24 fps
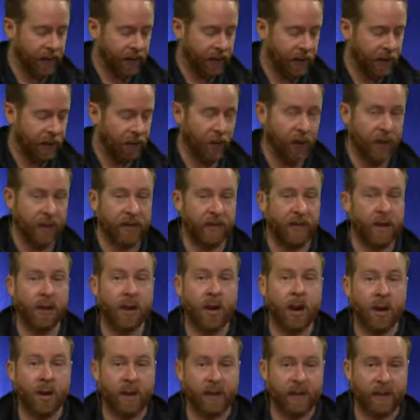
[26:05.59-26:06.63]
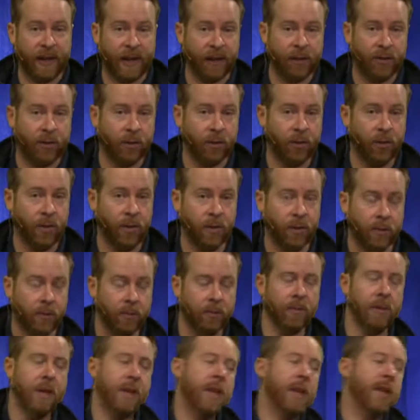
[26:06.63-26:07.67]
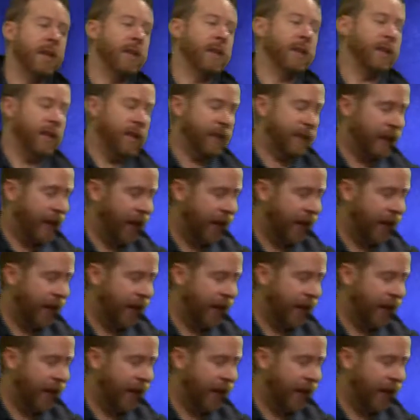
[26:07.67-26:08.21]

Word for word: some really fun artifacts to show you. This